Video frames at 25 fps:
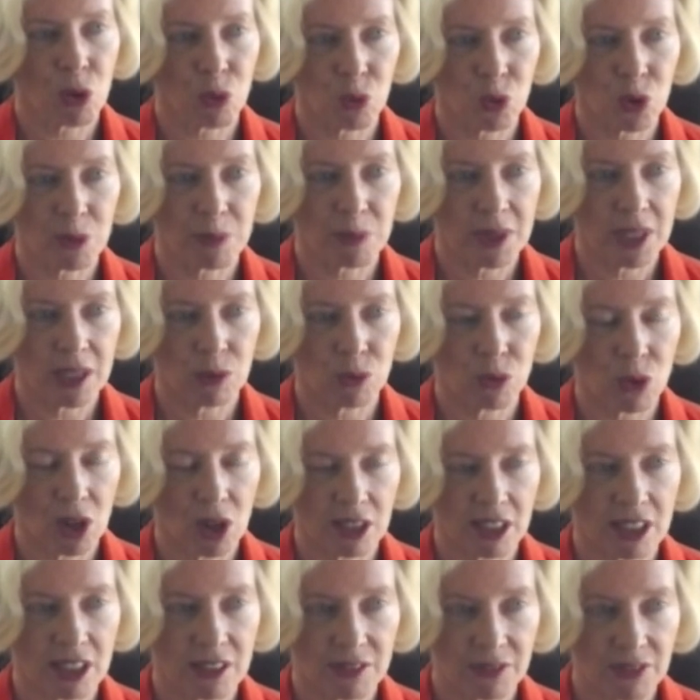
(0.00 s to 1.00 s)

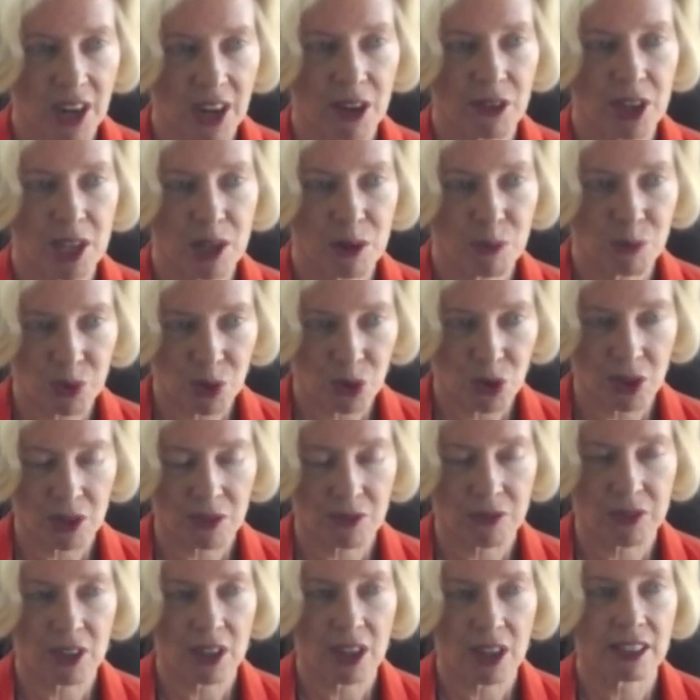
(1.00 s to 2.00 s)
What is very
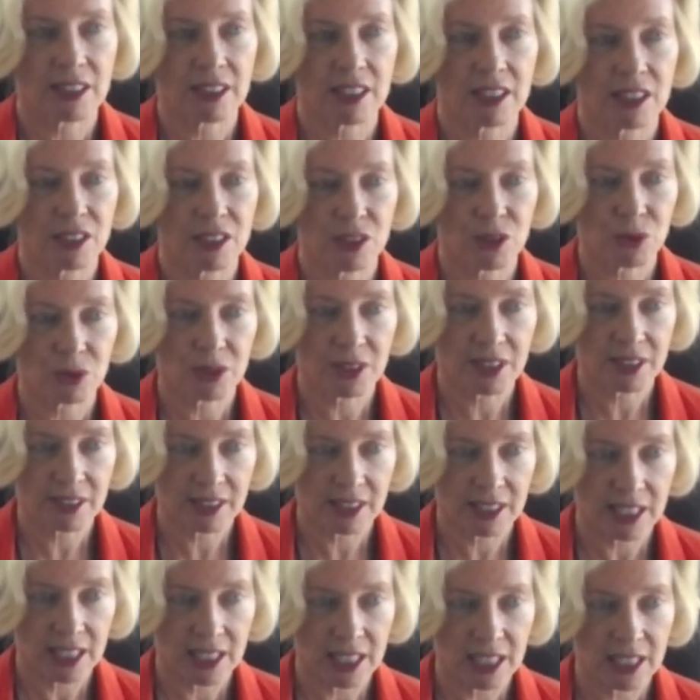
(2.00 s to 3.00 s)
important for us is to
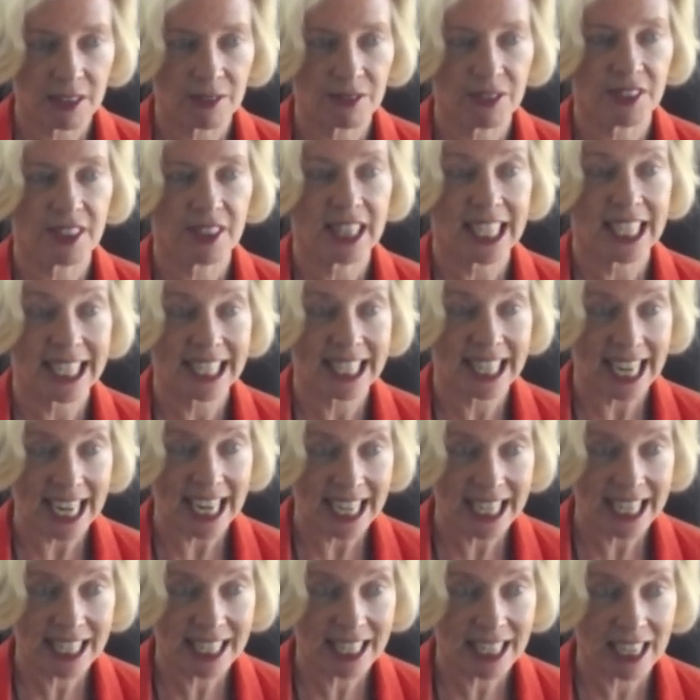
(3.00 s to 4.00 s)
receive the
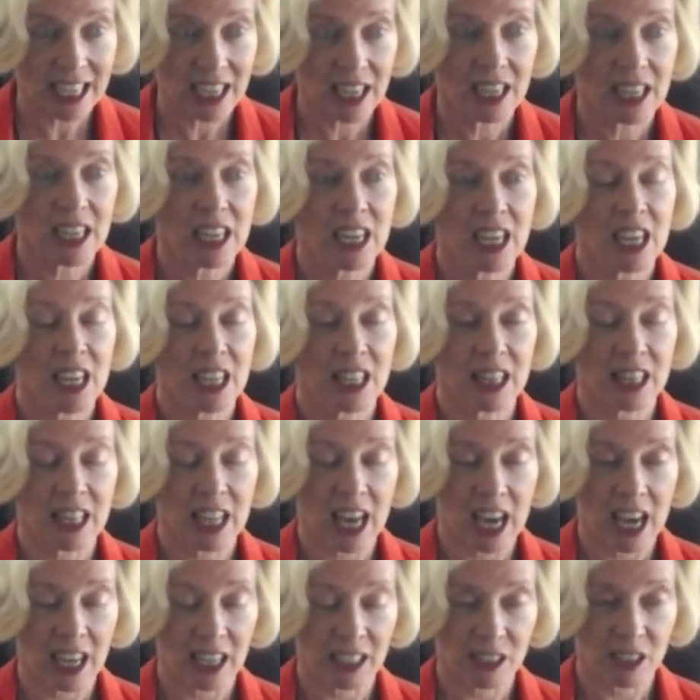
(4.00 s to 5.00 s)
data
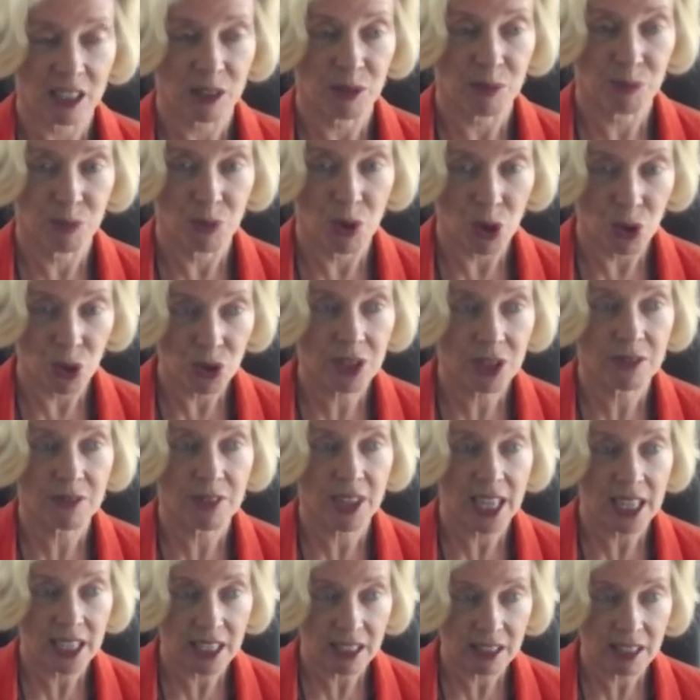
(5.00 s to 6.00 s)
that
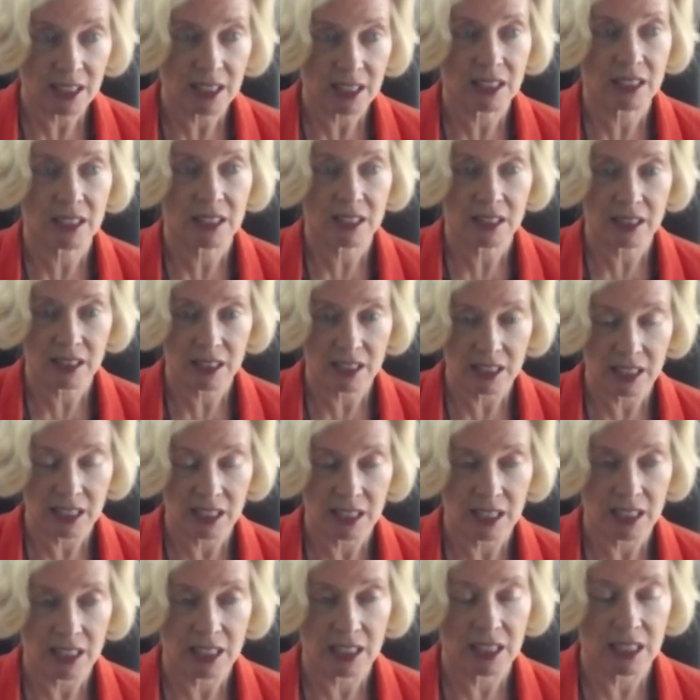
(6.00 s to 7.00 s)
motivated
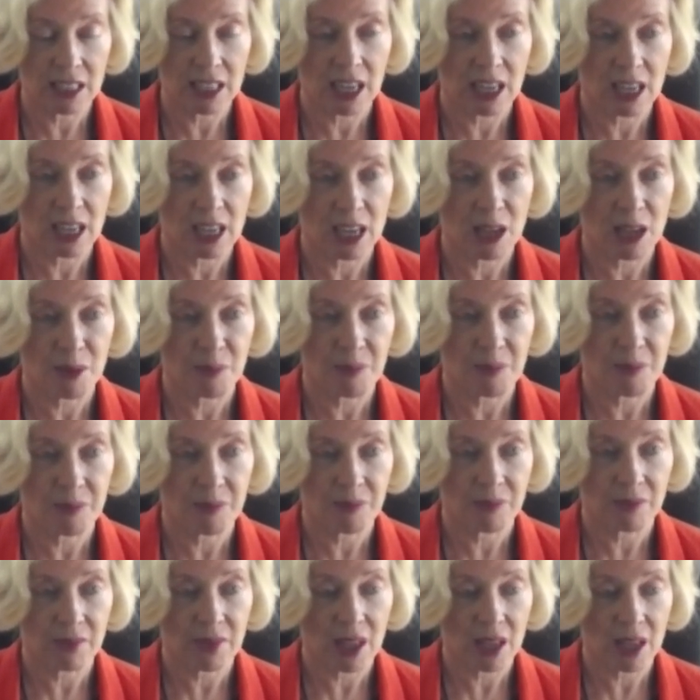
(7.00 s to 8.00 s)

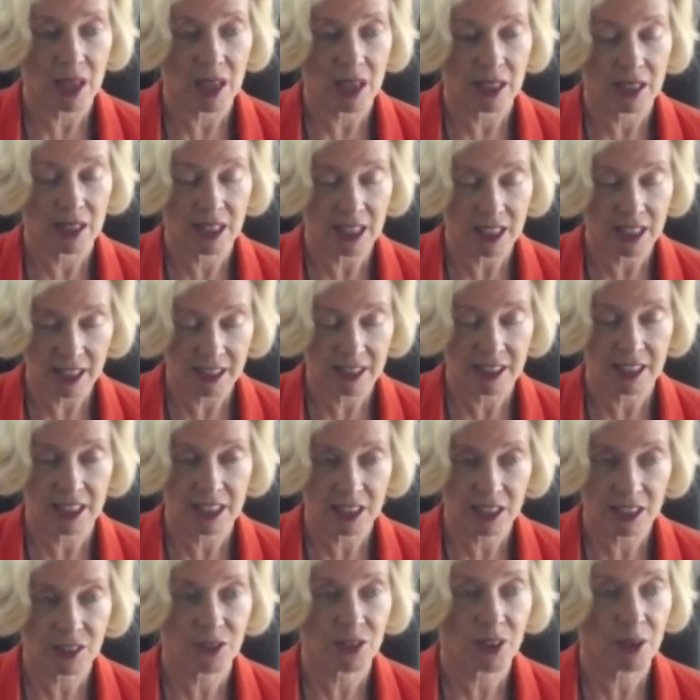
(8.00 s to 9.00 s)
the
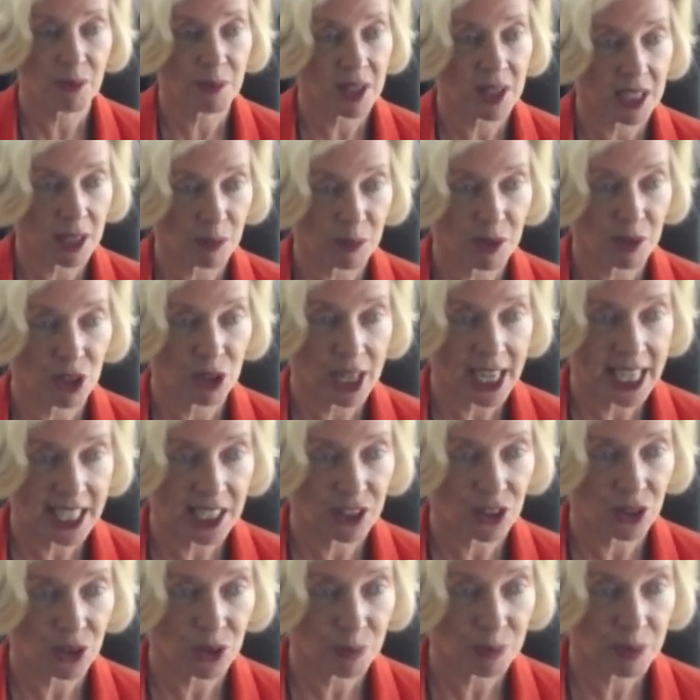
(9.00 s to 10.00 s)
decisions from the
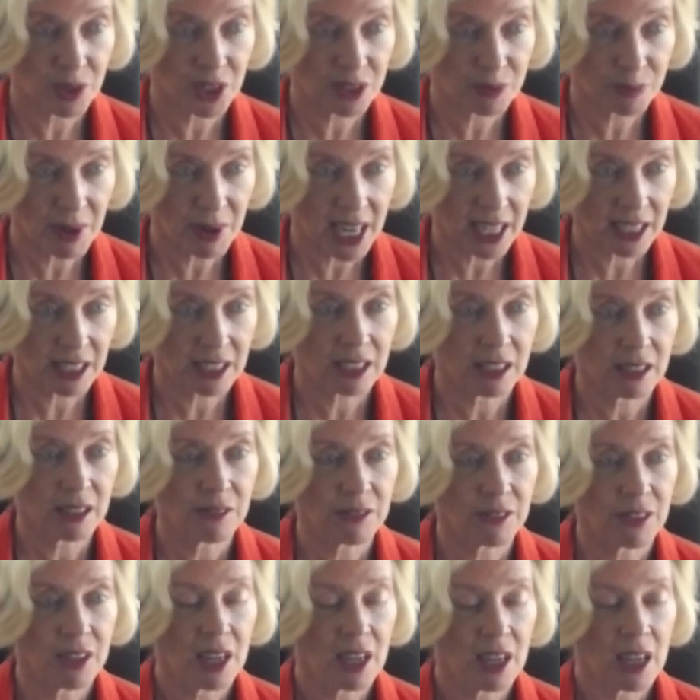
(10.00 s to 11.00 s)
WHO
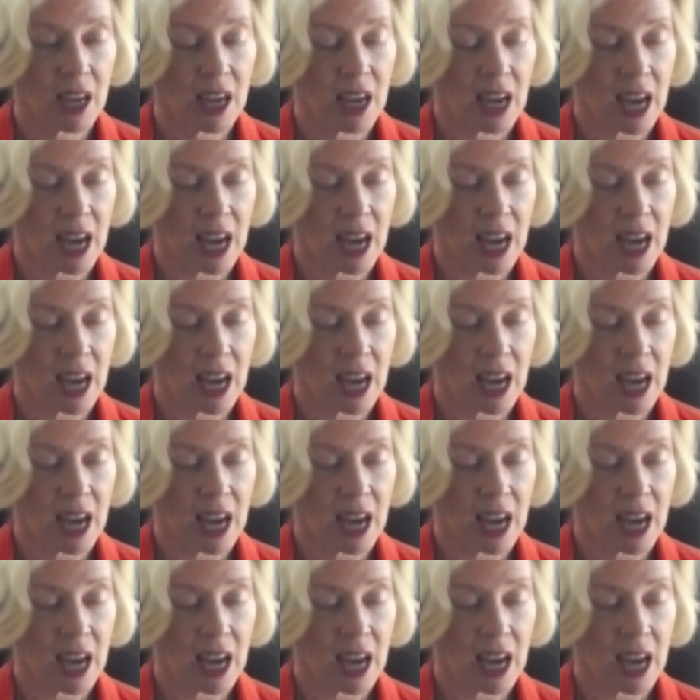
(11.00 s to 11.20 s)
perspective.